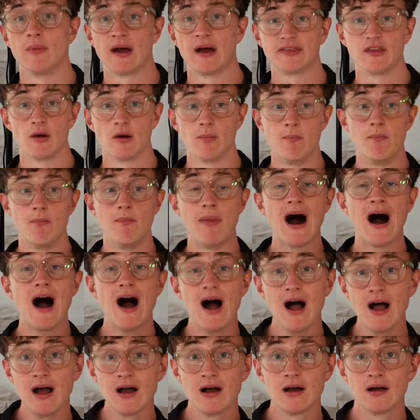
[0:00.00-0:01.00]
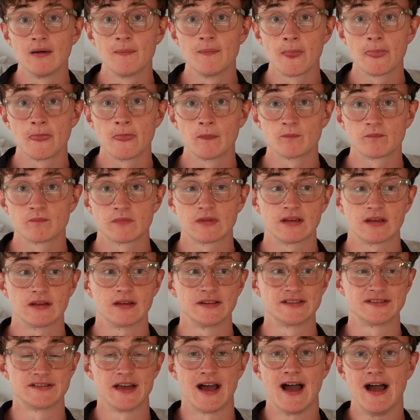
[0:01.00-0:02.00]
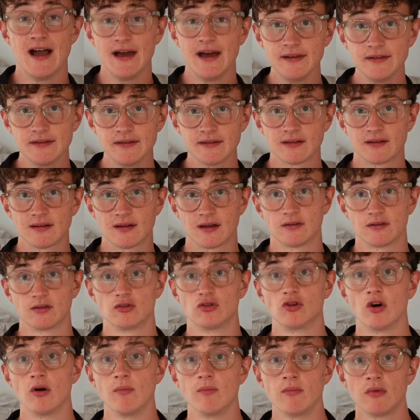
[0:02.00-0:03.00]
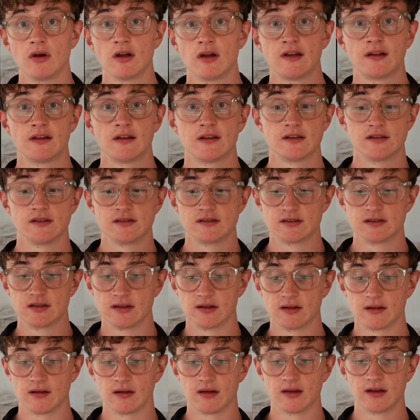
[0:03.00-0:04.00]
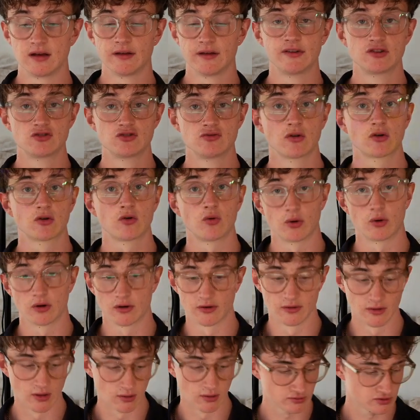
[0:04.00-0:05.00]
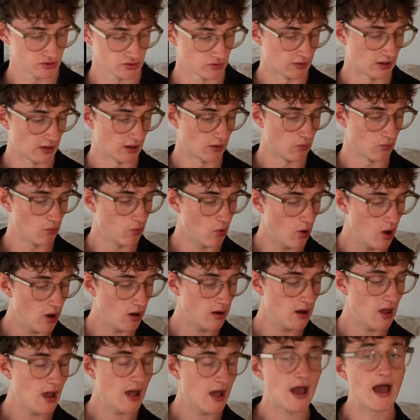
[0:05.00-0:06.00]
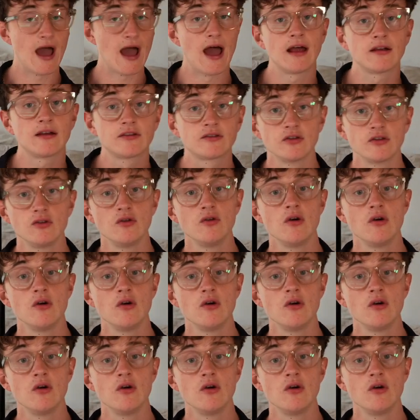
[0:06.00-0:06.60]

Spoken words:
And the ba is the and the dum is the individual quarter note. So we got 1 and 2